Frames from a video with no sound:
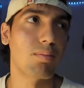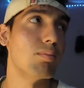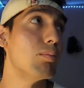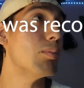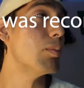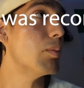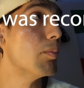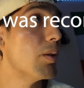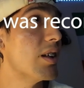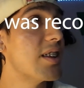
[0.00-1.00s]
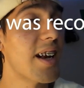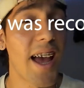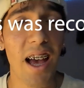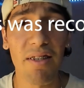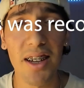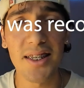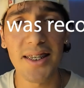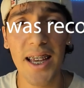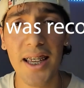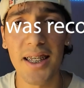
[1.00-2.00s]
month and a half, I'd
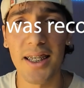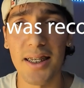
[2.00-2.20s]
say.